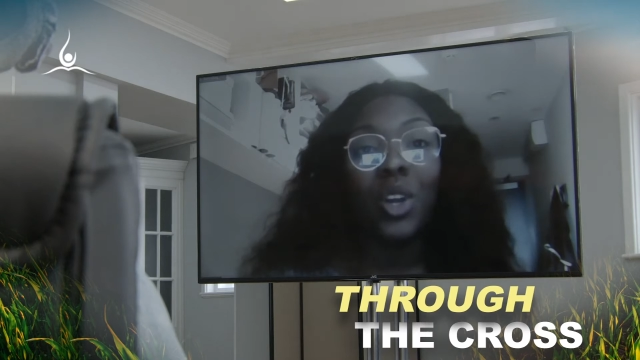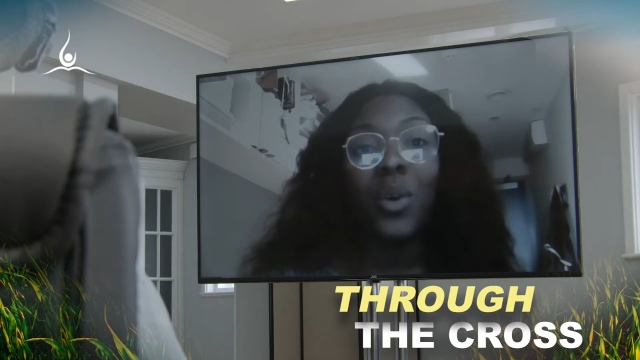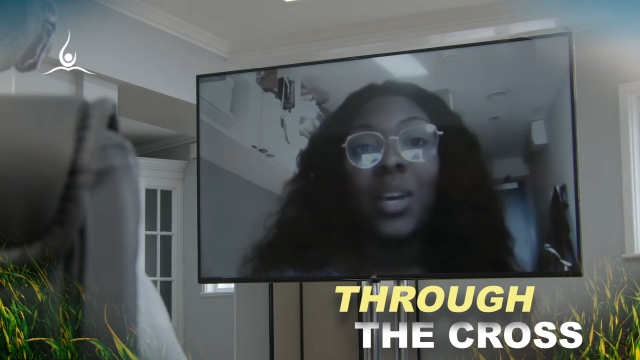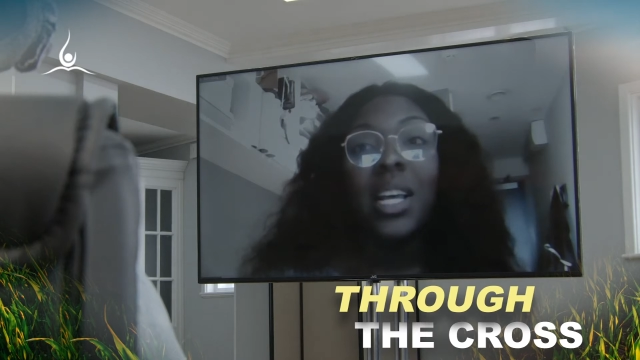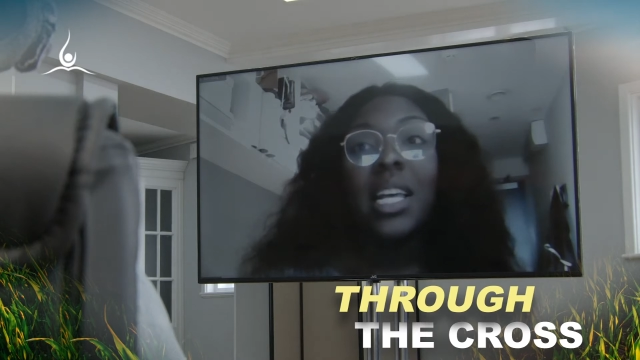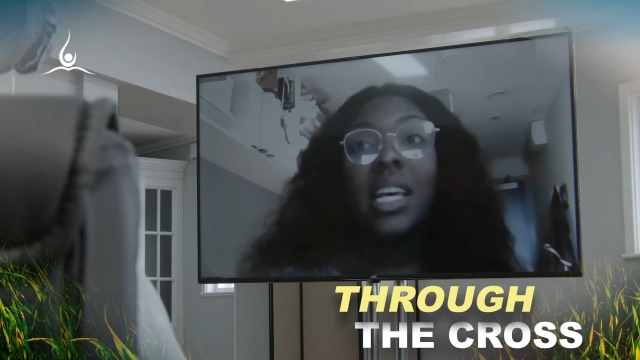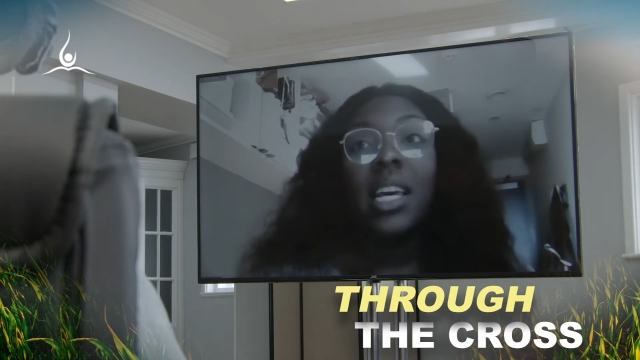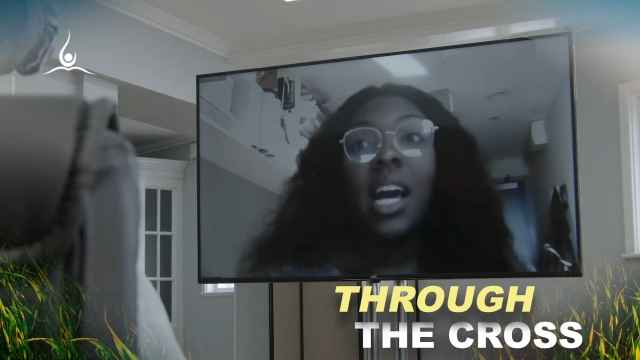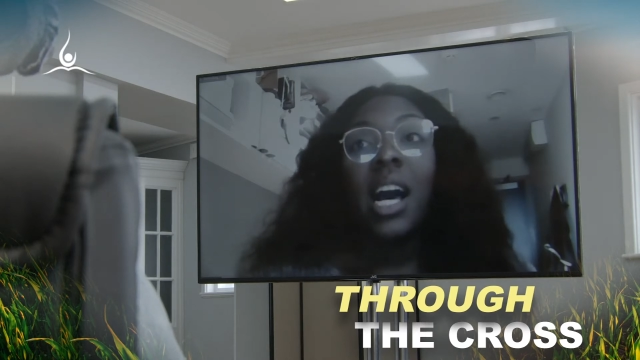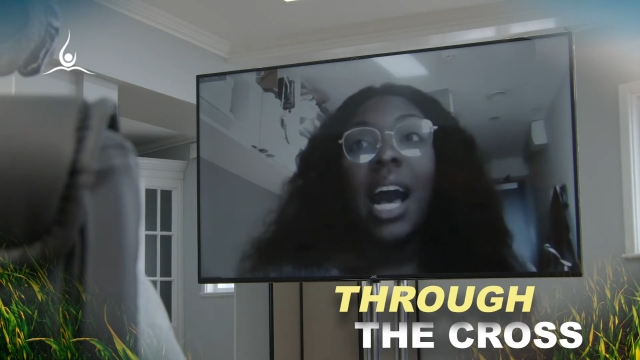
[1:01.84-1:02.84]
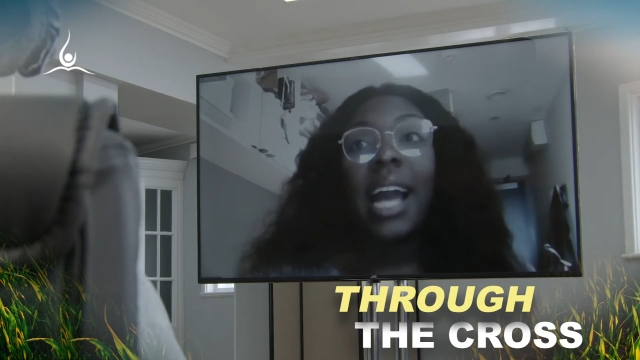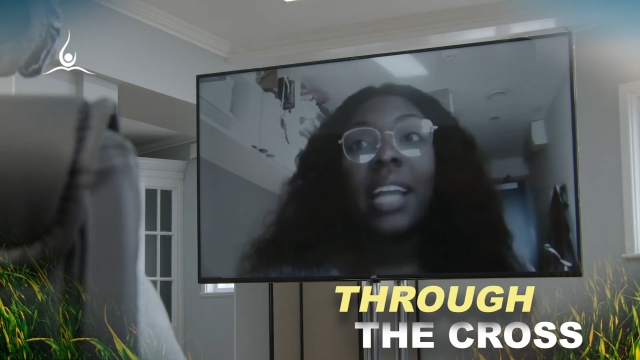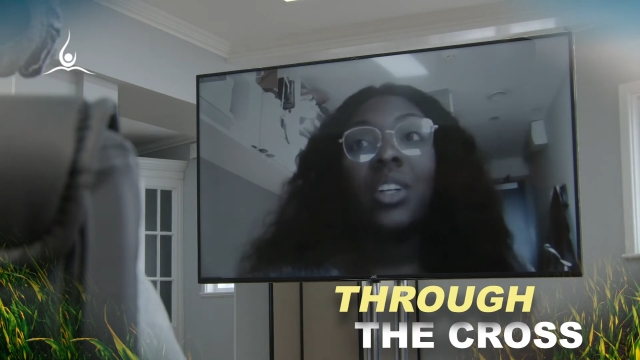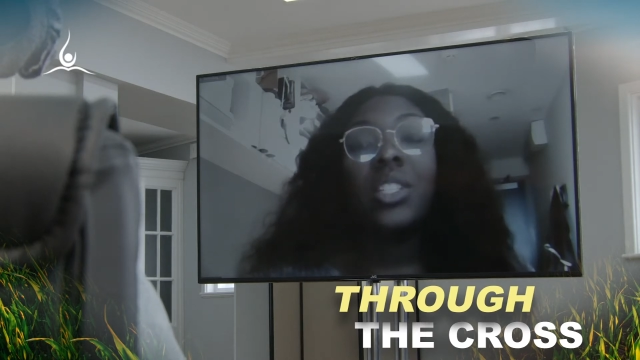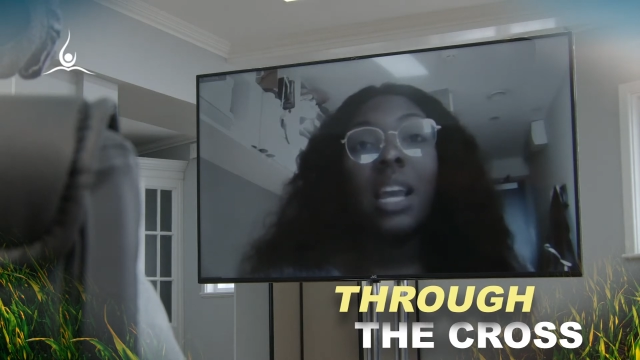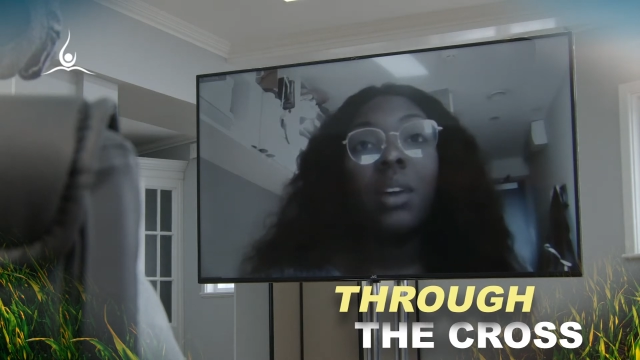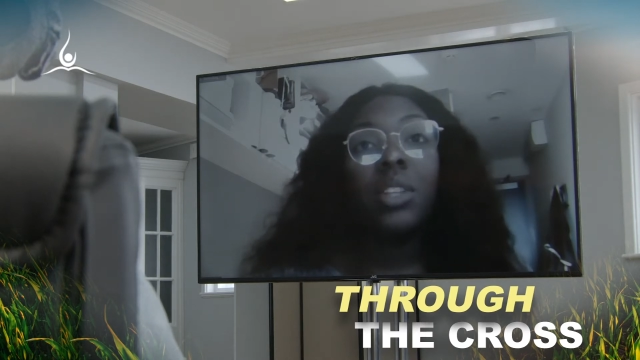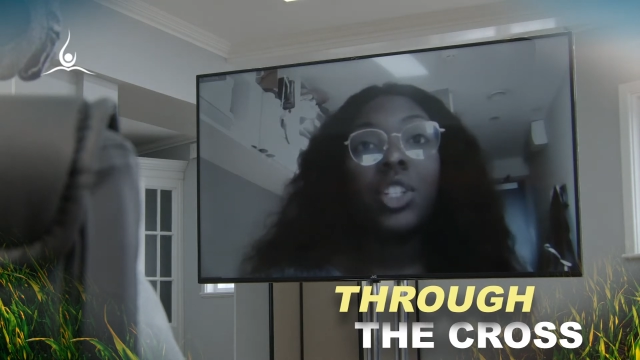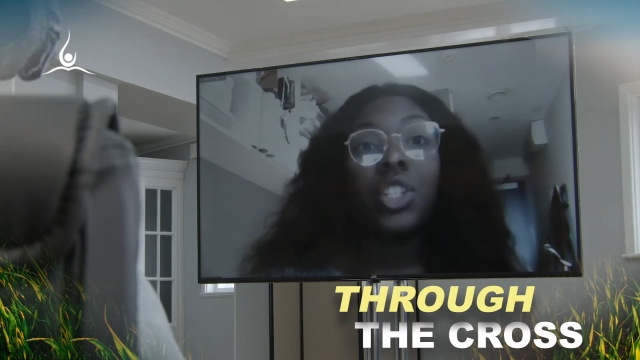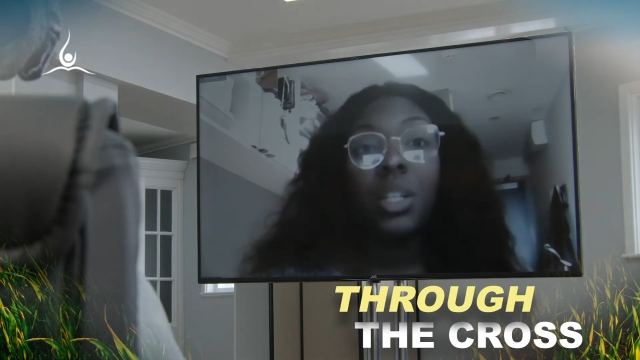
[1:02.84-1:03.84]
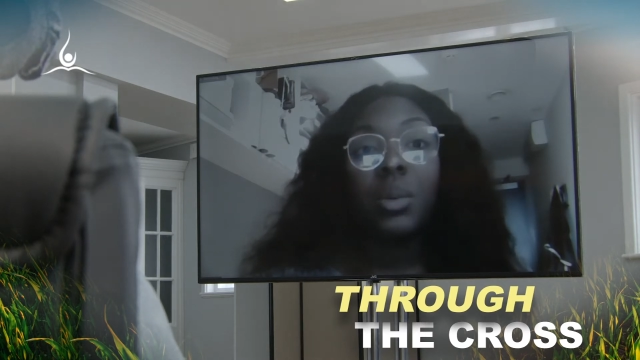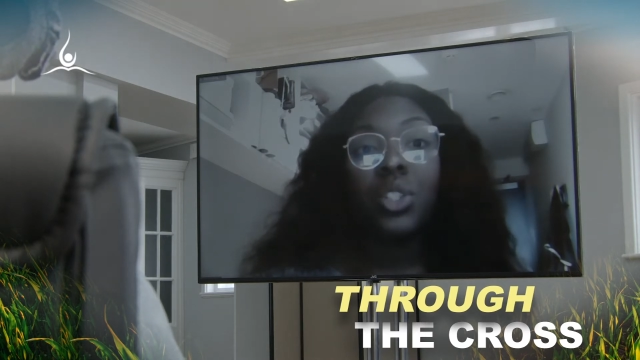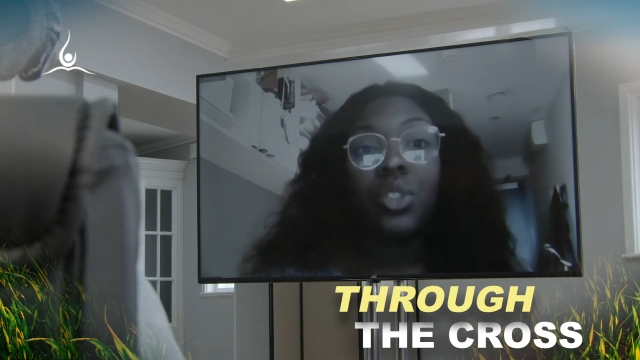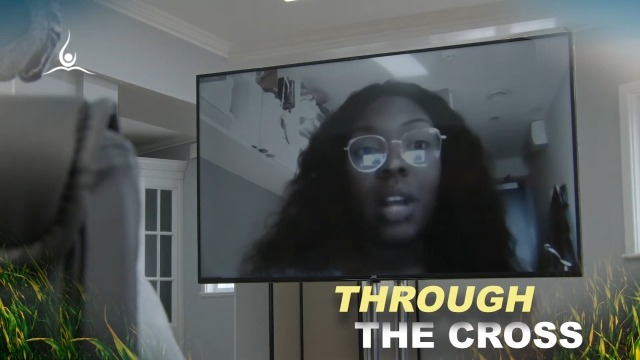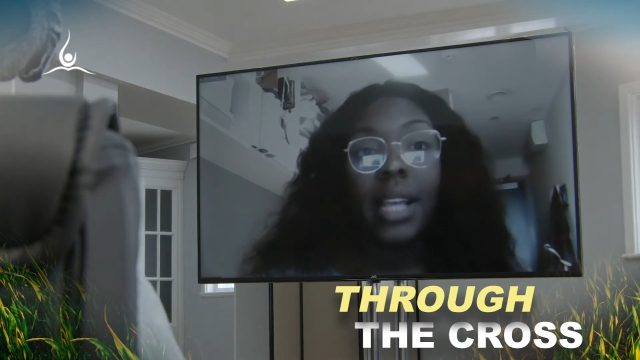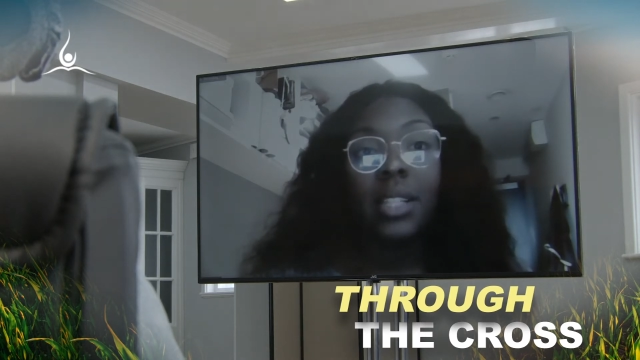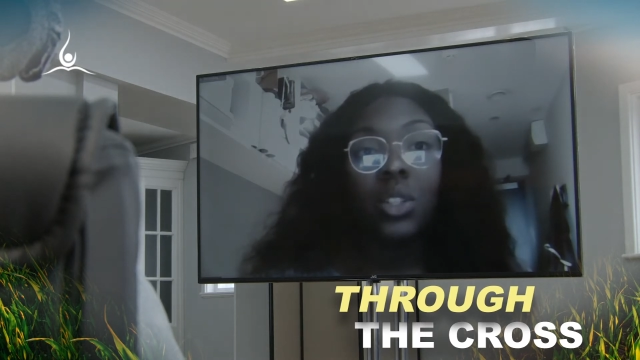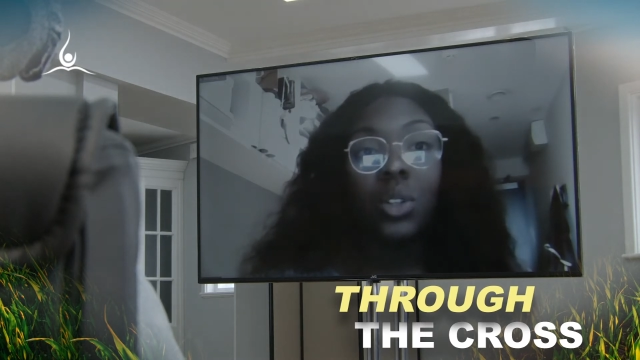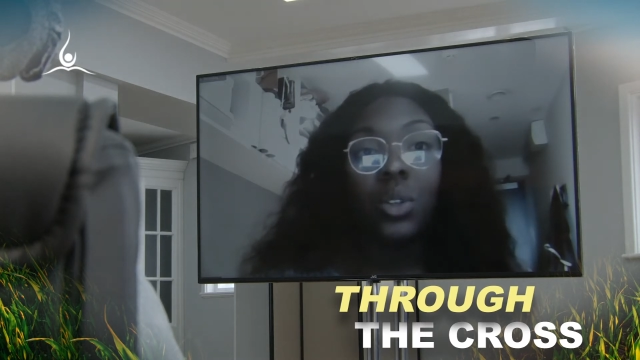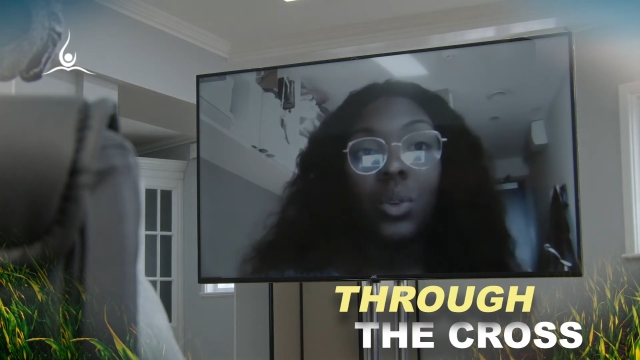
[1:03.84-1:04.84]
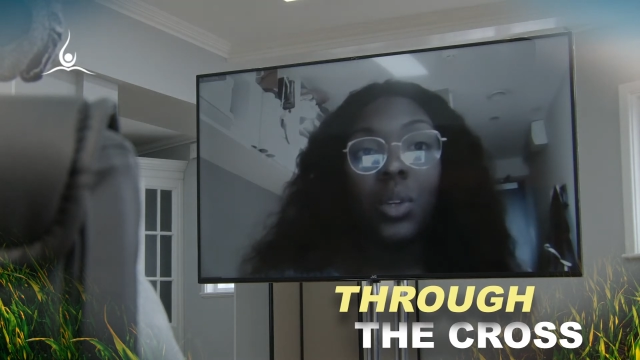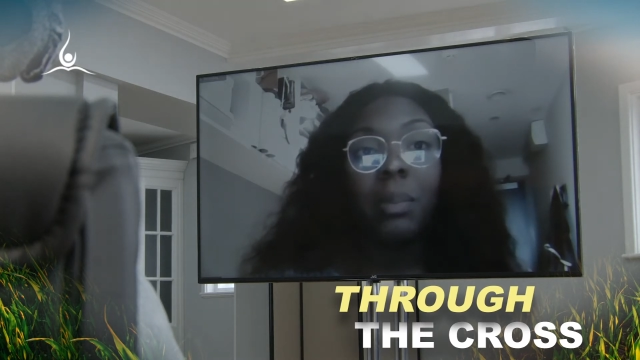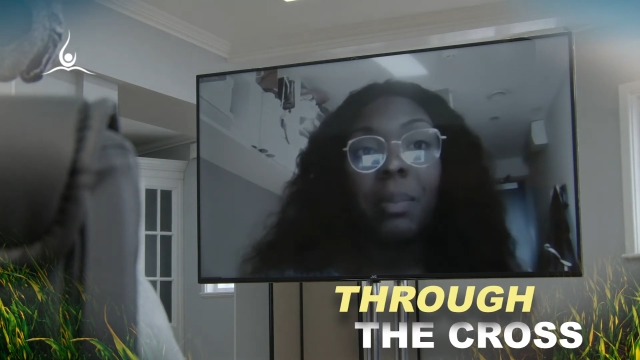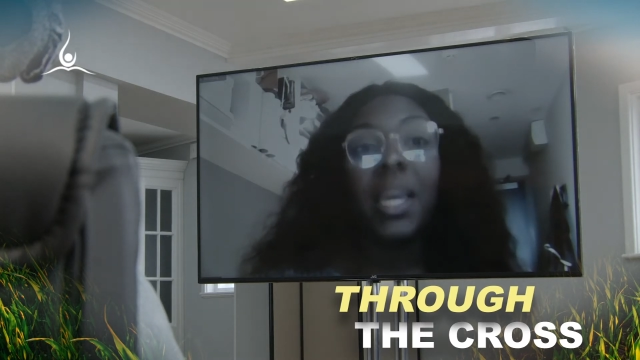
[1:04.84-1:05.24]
So I could tell that she was trying to